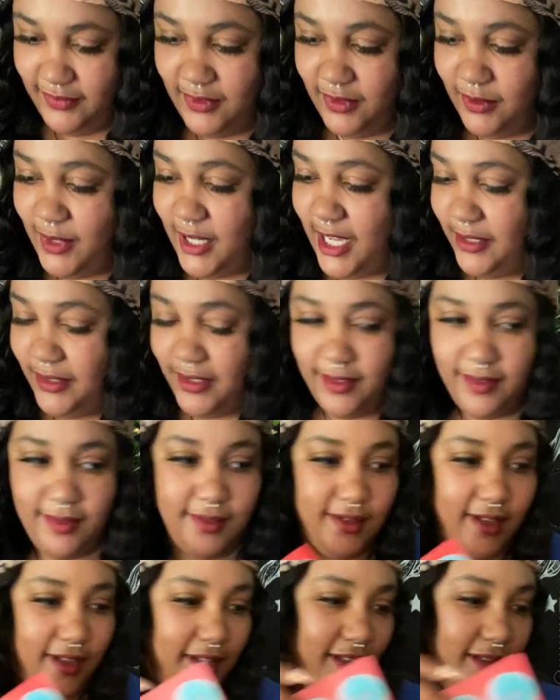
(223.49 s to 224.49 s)
Wow, this
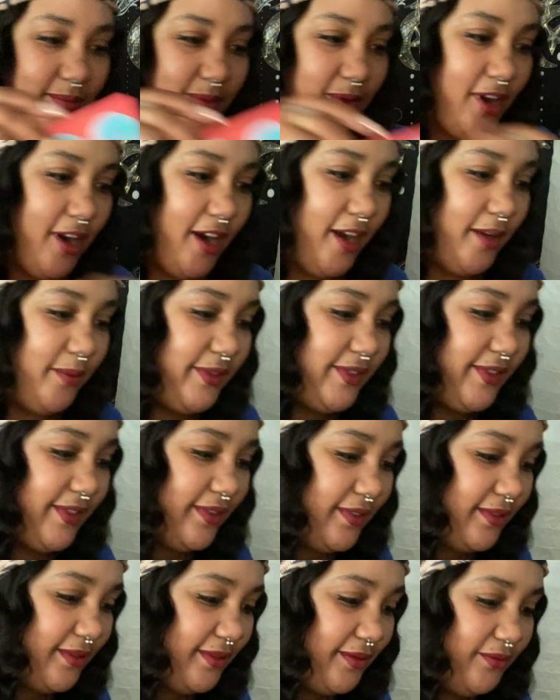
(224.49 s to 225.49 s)
card was,
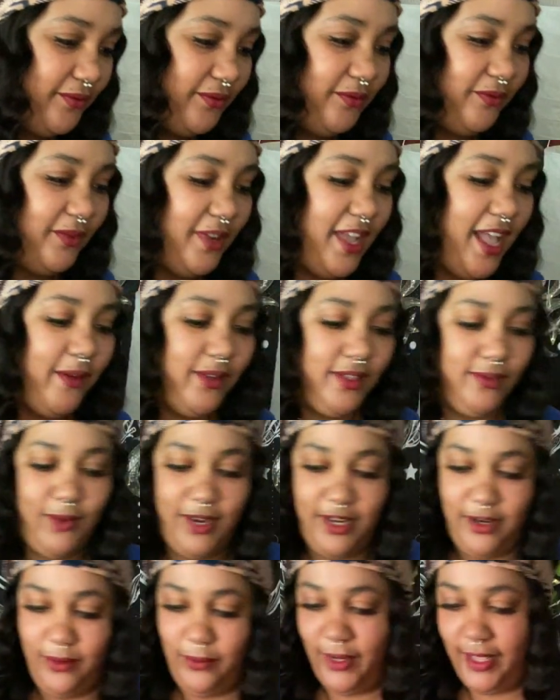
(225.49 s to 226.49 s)
I was
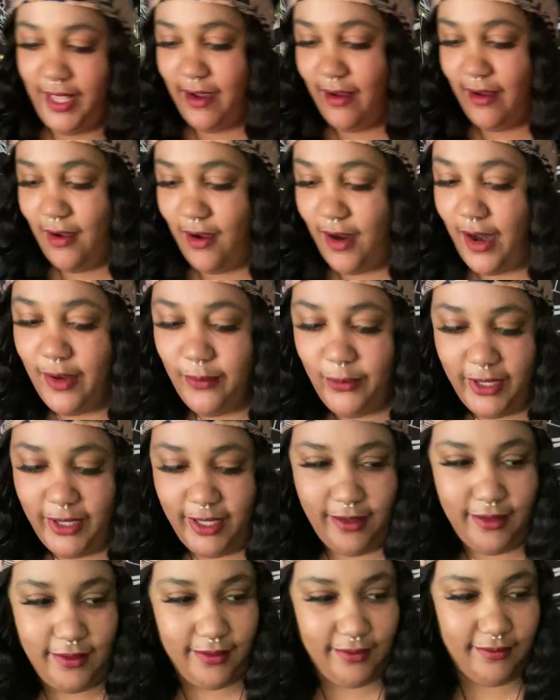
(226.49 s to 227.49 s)
wondering where that card went.